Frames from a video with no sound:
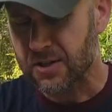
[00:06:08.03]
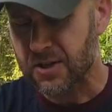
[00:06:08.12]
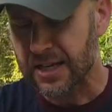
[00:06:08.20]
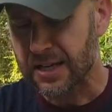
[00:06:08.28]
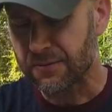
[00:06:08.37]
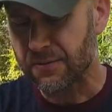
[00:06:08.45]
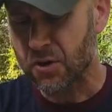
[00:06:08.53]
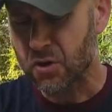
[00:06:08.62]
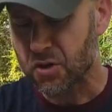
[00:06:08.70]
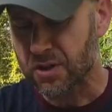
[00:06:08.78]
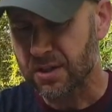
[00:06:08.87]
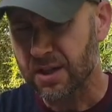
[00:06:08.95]
second
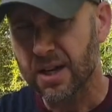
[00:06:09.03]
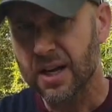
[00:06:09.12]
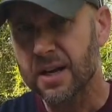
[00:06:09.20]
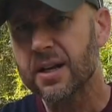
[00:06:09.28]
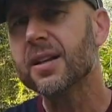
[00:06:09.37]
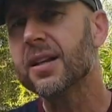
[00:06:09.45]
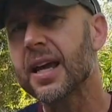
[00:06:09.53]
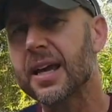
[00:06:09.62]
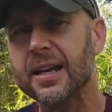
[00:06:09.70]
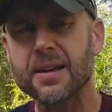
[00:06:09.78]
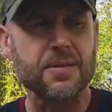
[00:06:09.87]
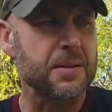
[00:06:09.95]
version, yeah,
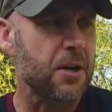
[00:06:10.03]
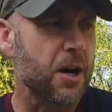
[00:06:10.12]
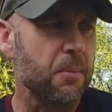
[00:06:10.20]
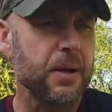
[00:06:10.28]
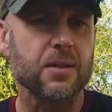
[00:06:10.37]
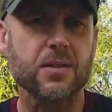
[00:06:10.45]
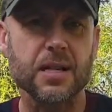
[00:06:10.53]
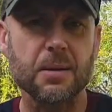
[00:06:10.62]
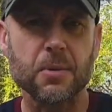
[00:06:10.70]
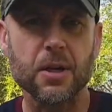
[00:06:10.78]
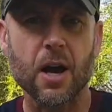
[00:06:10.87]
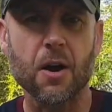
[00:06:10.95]
leave some comments. Let
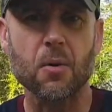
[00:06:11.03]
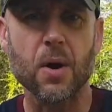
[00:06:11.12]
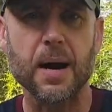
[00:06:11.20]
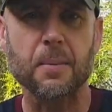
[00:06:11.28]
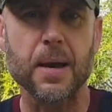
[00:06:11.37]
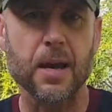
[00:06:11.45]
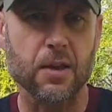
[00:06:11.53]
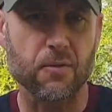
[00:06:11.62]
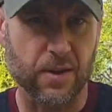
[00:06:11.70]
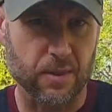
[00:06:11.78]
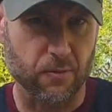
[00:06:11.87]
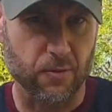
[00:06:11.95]
me know how you
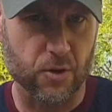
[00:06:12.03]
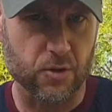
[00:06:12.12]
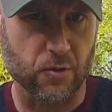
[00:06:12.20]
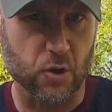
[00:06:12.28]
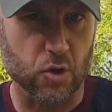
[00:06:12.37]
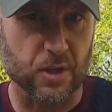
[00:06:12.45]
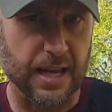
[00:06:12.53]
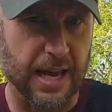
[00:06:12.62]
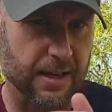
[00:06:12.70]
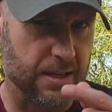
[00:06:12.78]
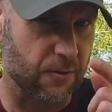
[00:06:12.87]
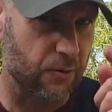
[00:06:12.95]
found the first version,
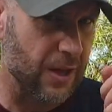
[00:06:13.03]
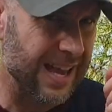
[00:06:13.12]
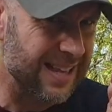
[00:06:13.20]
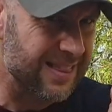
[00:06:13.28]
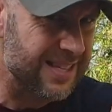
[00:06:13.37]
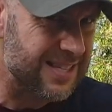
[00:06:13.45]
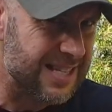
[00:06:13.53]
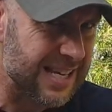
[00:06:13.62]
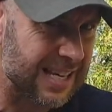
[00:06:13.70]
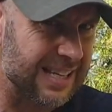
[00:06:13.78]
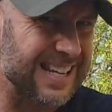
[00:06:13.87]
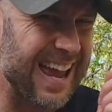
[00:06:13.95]
and if you had the
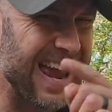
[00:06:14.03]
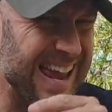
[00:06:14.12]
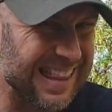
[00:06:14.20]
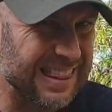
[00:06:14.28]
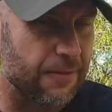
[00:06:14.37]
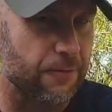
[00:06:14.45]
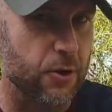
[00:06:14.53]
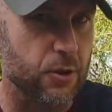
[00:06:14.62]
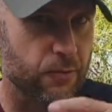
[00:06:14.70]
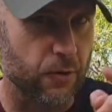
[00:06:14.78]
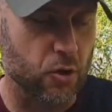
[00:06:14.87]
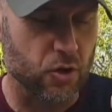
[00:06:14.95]
second and the
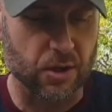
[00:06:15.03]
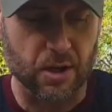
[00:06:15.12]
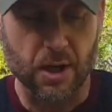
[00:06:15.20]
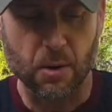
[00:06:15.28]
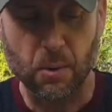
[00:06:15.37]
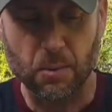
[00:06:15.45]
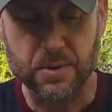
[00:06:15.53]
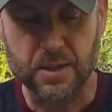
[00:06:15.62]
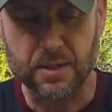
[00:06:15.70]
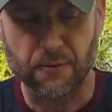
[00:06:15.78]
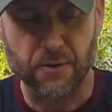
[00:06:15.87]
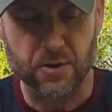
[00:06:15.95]
first version, what was the
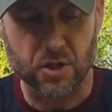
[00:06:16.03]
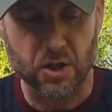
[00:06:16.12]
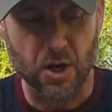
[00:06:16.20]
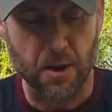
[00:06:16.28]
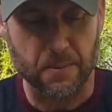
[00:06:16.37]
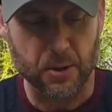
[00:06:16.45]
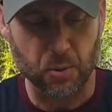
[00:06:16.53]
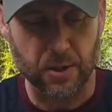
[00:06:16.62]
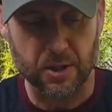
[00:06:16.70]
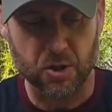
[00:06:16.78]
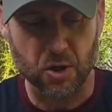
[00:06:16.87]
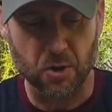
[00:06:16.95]
difference you know
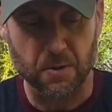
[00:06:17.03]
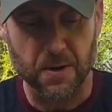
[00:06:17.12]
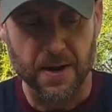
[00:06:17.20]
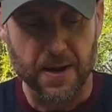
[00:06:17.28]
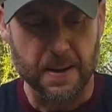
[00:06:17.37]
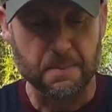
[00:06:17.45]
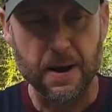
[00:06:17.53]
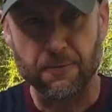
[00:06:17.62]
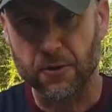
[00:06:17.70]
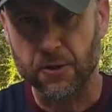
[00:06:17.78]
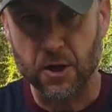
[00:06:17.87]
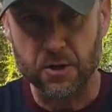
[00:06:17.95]
between the two.
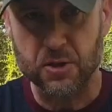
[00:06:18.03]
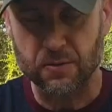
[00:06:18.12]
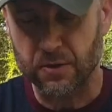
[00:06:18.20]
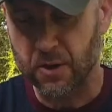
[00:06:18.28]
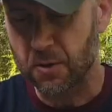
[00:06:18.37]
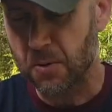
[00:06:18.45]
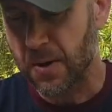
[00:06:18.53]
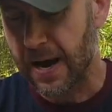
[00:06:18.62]
But for those of you